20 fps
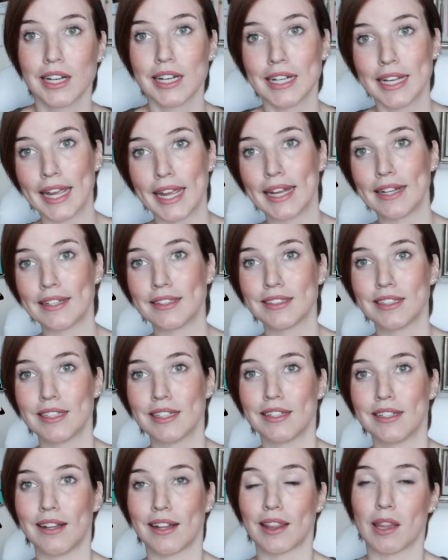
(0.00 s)
Again,
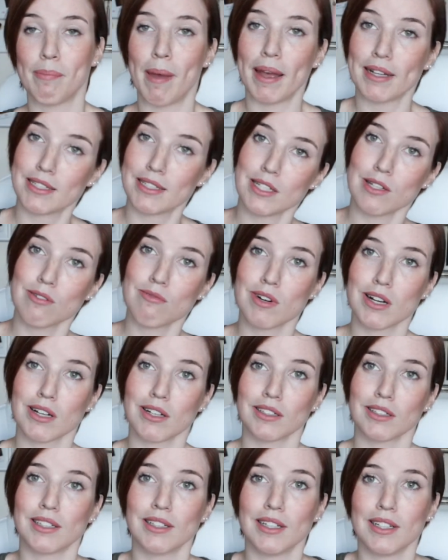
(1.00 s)
not the best in the
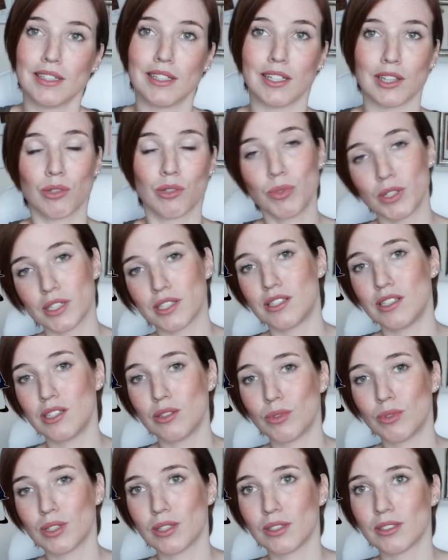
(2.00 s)
world, not the worst in
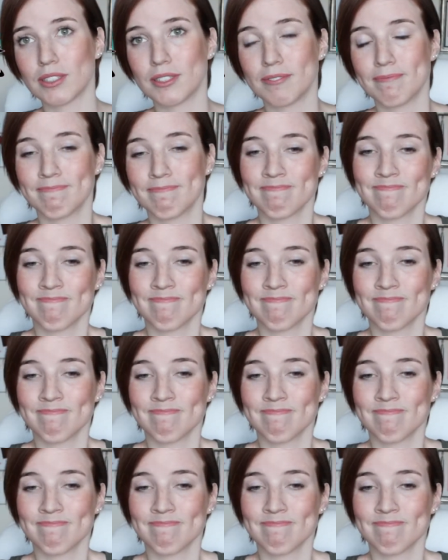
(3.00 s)
the world.